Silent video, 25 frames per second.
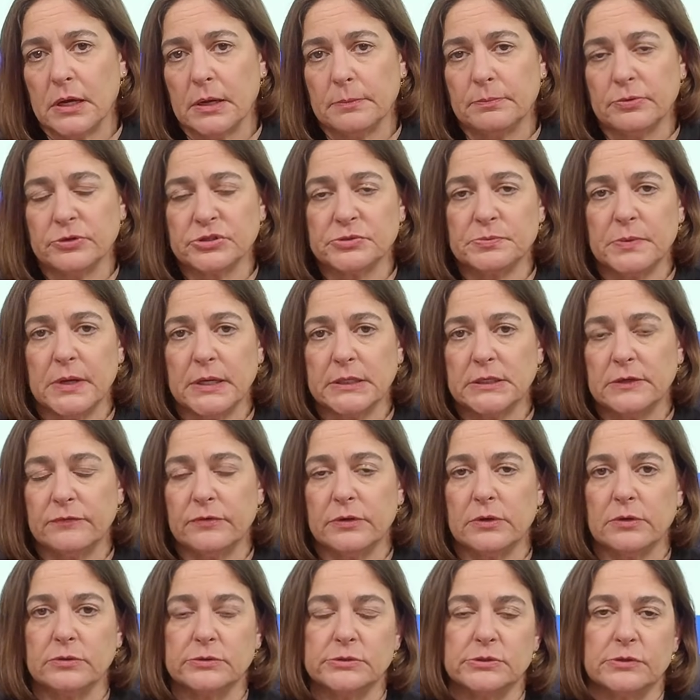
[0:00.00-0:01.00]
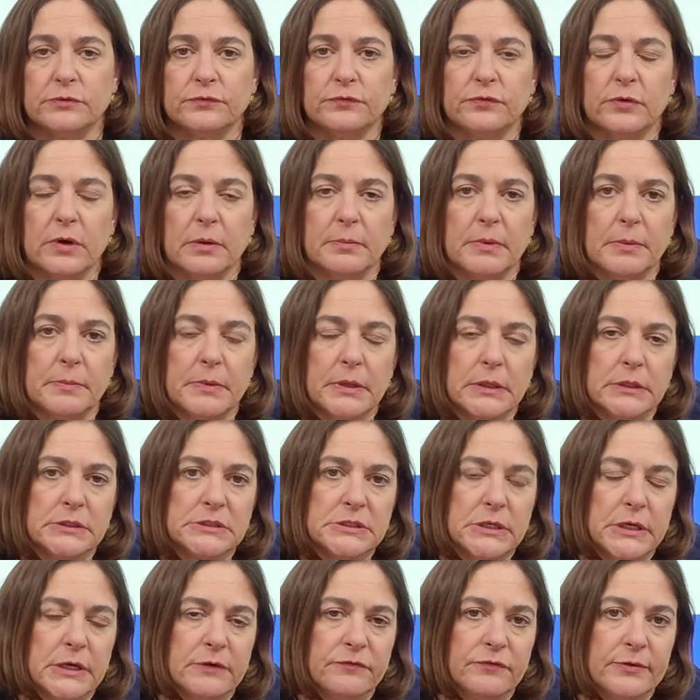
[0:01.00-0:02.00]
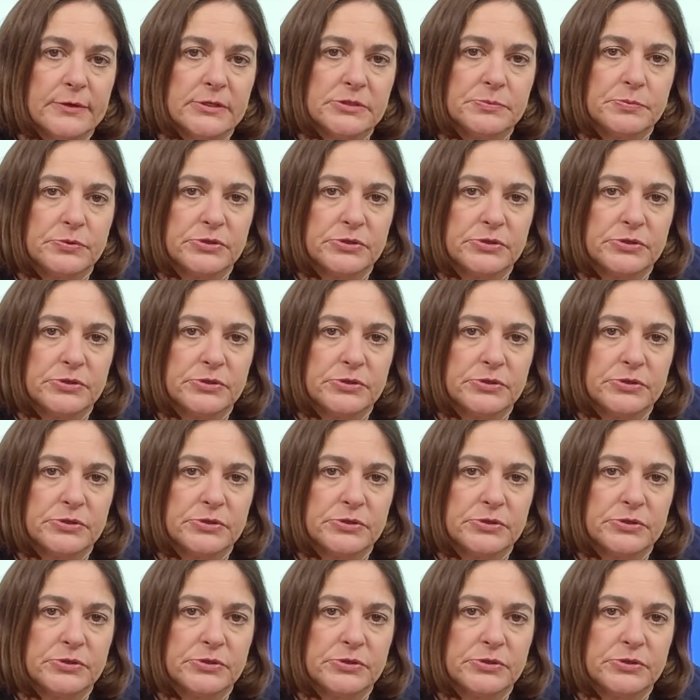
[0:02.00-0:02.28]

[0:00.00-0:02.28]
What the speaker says: perspective and also from a military affairs